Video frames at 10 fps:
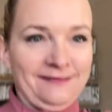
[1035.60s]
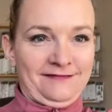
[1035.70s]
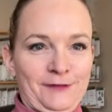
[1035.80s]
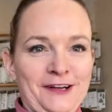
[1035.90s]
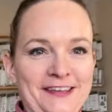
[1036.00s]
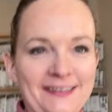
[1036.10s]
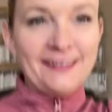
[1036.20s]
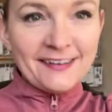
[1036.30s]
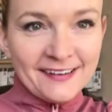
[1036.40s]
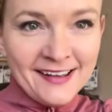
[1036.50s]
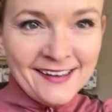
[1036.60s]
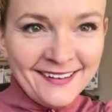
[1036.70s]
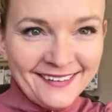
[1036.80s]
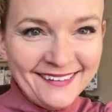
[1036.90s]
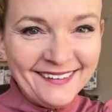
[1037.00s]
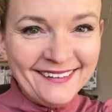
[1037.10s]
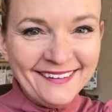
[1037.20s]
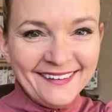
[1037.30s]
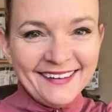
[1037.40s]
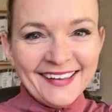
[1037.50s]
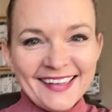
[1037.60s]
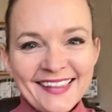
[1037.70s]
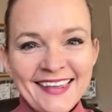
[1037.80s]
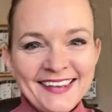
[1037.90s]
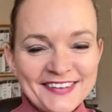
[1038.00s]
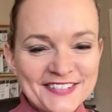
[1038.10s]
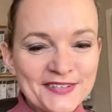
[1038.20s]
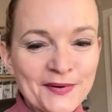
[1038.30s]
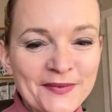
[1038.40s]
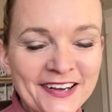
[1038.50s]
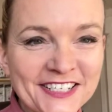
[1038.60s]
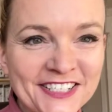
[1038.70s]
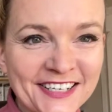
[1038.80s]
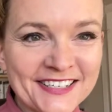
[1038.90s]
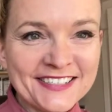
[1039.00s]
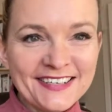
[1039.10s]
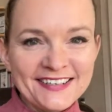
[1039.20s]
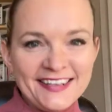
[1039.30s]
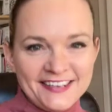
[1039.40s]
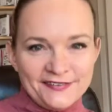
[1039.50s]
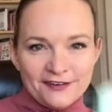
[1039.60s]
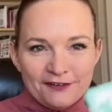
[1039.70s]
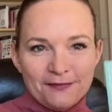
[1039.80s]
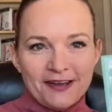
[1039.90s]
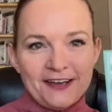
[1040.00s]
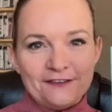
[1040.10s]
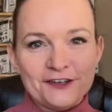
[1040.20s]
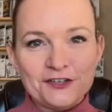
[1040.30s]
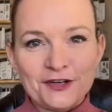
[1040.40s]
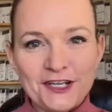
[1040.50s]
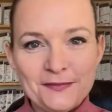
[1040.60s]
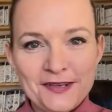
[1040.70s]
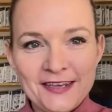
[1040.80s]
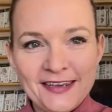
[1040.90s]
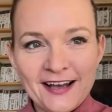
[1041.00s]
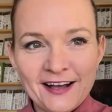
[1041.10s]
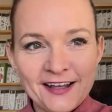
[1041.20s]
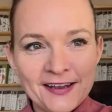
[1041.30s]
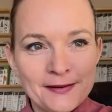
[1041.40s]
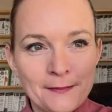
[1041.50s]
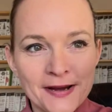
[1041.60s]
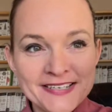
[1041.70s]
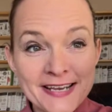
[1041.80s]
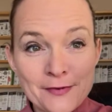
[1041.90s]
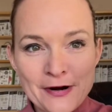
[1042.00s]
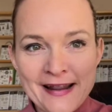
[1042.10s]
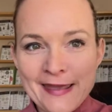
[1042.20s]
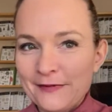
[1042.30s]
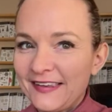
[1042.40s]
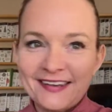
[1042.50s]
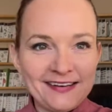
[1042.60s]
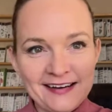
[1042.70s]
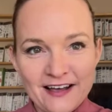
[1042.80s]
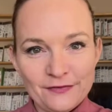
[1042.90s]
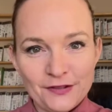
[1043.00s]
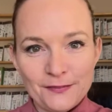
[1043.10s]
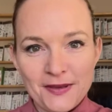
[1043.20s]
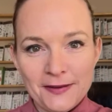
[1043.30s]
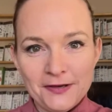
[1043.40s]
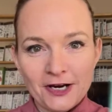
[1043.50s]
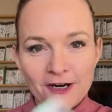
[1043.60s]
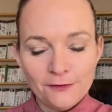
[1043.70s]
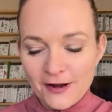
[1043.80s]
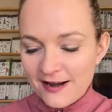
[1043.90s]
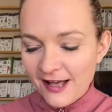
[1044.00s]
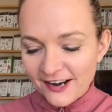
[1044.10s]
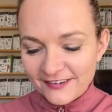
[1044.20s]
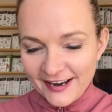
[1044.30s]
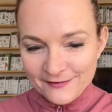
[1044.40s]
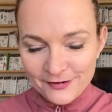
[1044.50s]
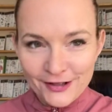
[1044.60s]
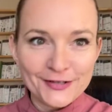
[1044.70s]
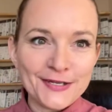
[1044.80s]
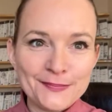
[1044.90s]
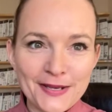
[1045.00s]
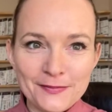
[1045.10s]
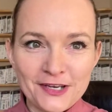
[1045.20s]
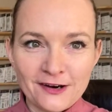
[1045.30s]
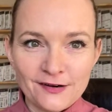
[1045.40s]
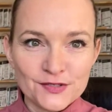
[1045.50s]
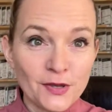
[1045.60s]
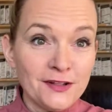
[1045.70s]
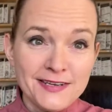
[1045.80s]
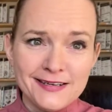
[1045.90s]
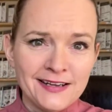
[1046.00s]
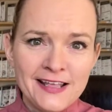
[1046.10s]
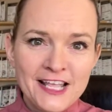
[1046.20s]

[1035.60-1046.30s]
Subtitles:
wonky here. Thank you so much, Jen Jen. Thank you everybody for joining me on Monday morning, kicking it off with a baby card. Why not, right? We all need baby cards. We all need